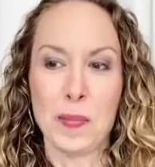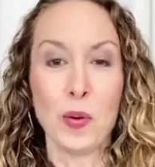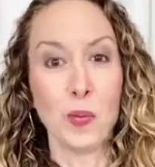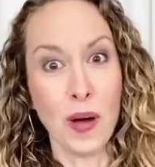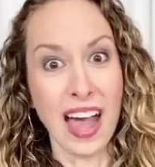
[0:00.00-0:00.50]

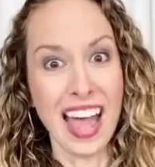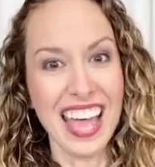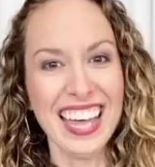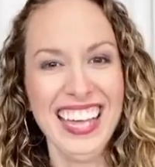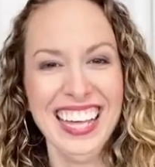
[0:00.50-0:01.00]

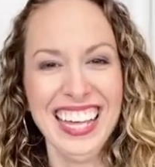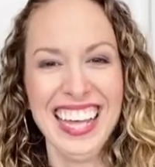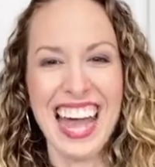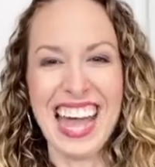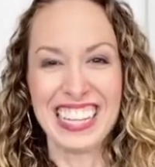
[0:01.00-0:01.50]
why.
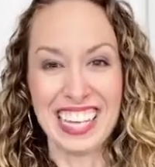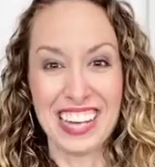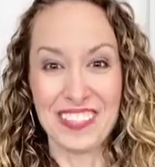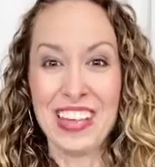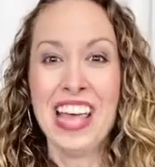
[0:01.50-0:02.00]
I
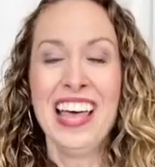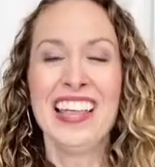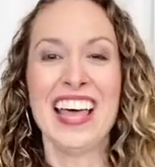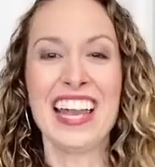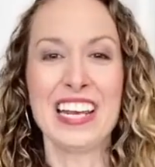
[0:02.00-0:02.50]
love
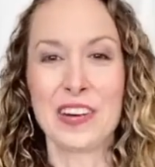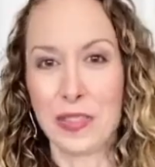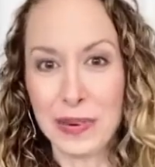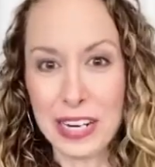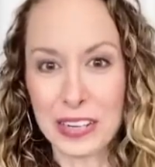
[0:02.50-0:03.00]
that inner
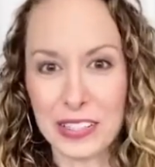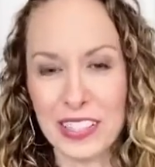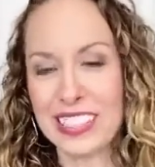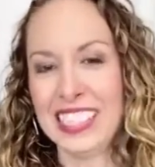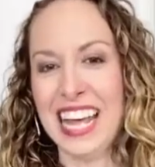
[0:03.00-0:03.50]

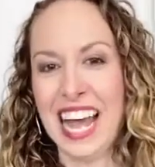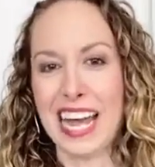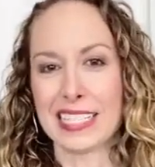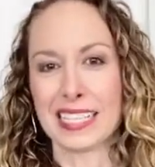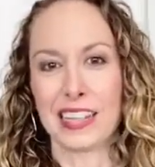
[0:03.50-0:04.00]
3-year-old to
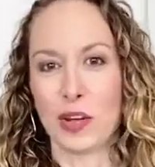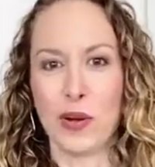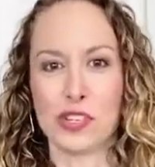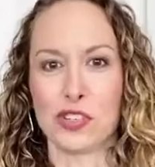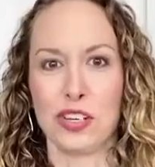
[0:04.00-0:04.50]
ask the
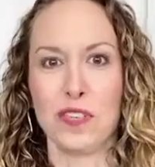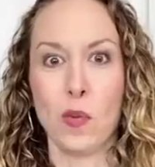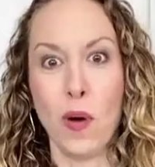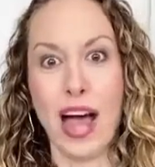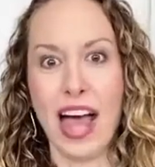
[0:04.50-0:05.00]
question of
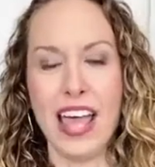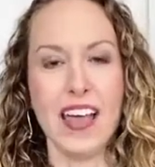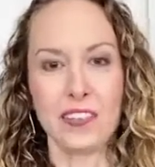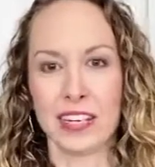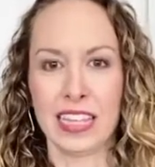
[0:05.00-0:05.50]
why
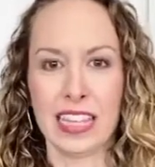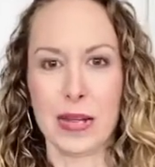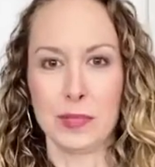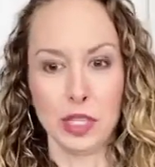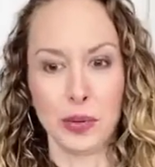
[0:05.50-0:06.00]
everything that
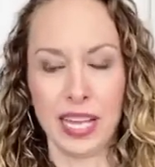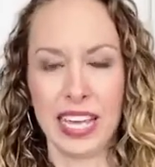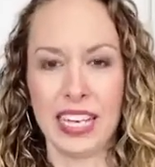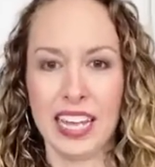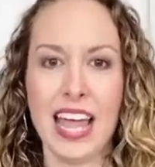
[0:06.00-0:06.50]
I'm doing
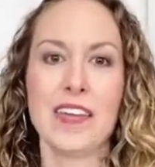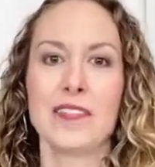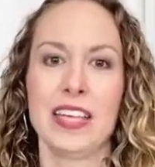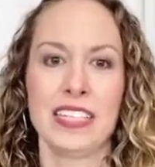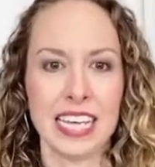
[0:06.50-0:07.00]
in life
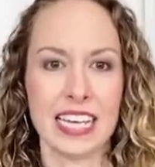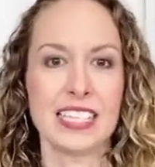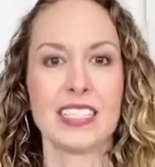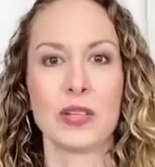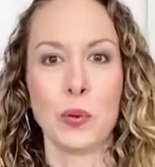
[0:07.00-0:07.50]
and
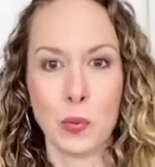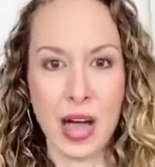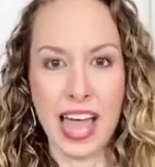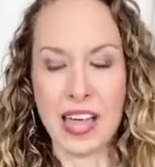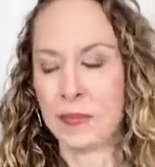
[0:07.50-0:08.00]
dance,
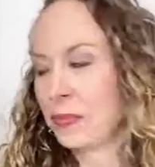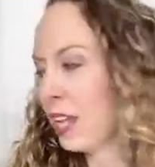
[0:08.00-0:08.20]
why?